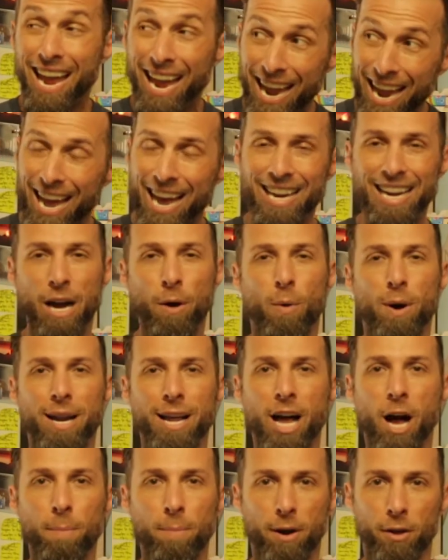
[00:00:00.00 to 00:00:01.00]
And I want
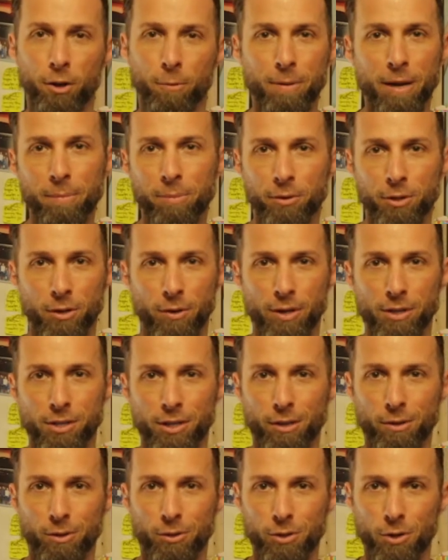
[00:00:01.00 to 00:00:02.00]
to help other people do it
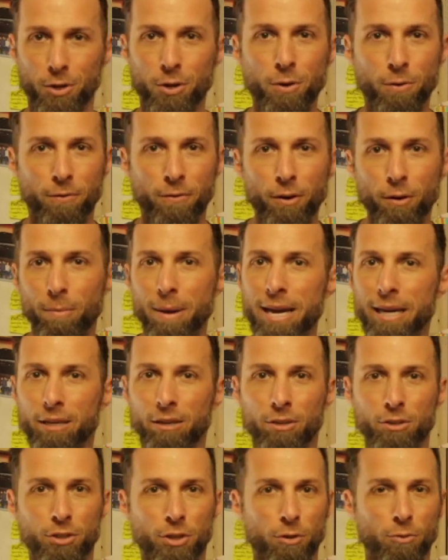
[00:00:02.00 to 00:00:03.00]
too. So you
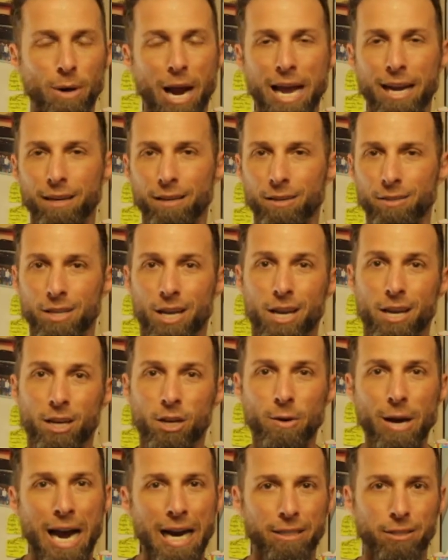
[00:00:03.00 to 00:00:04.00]
filmmakers, you writers,
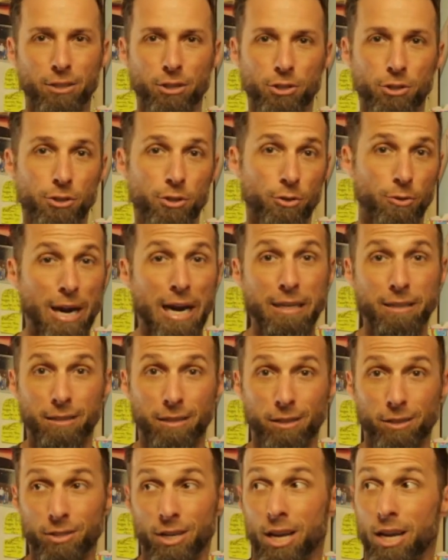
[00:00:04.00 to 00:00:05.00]
you actors, you
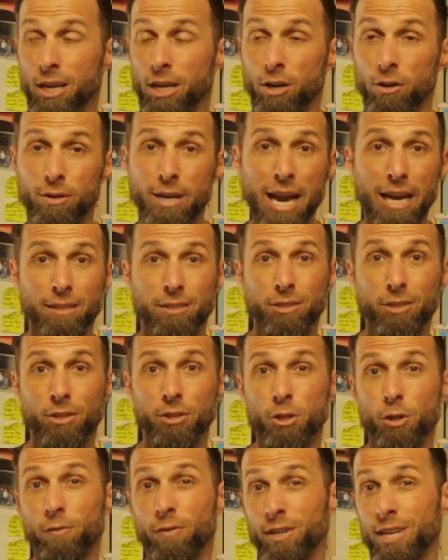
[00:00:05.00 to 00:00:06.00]
directors, you
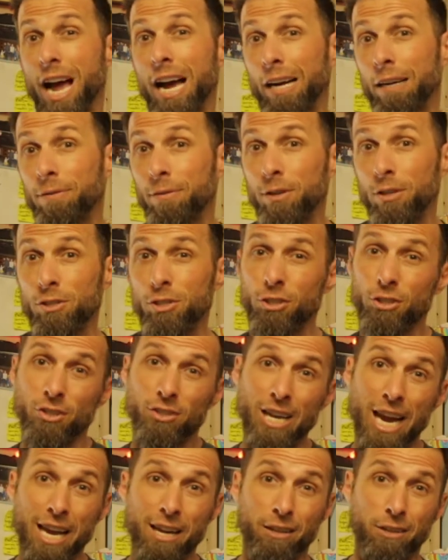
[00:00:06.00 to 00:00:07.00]
dancers, you photographers, you
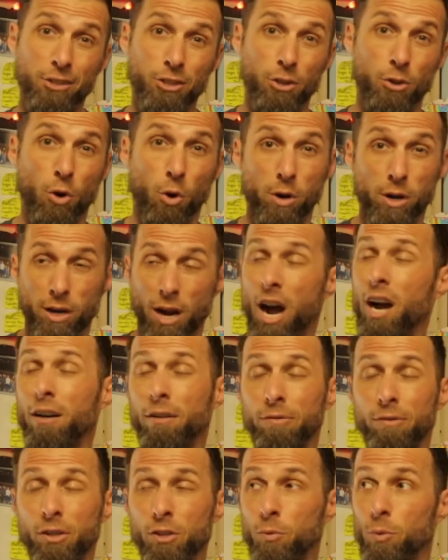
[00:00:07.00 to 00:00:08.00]
designers, you
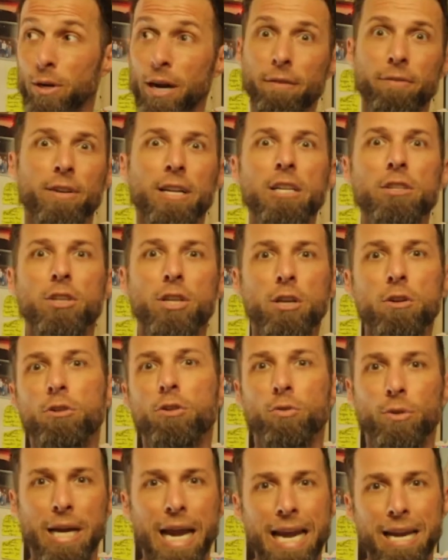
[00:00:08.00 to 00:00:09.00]
choreographers, whatever it is that you
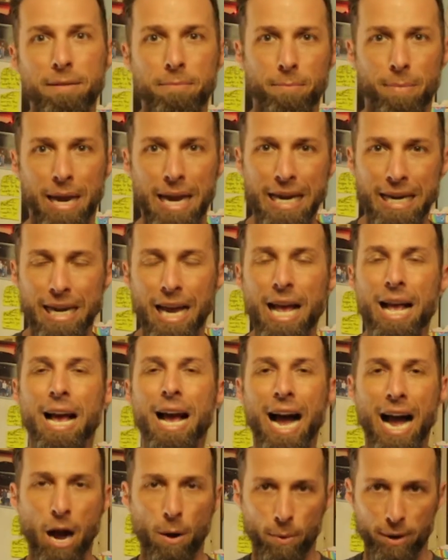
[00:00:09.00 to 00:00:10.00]
create and make,
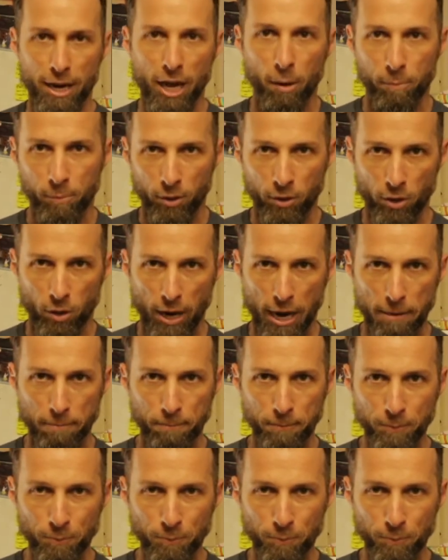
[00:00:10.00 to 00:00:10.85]
I want to help you do it.